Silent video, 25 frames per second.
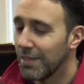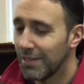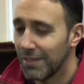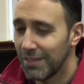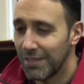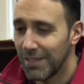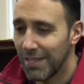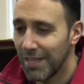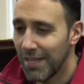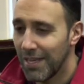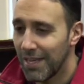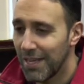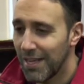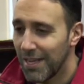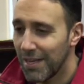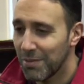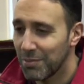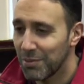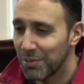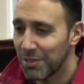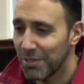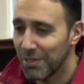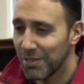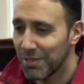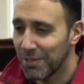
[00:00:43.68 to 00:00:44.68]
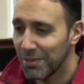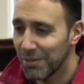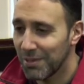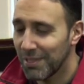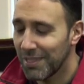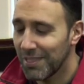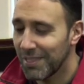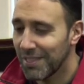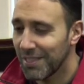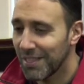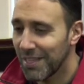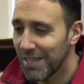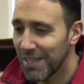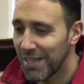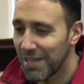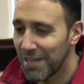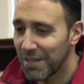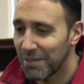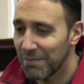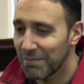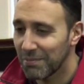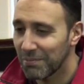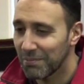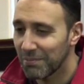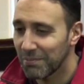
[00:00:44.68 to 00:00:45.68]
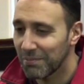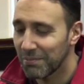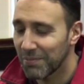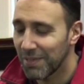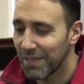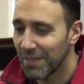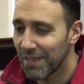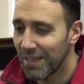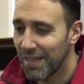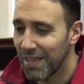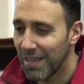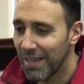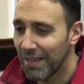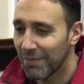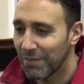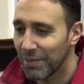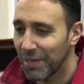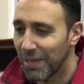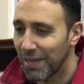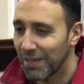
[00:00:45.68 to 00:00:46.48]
Yeah, absolutely. I mean,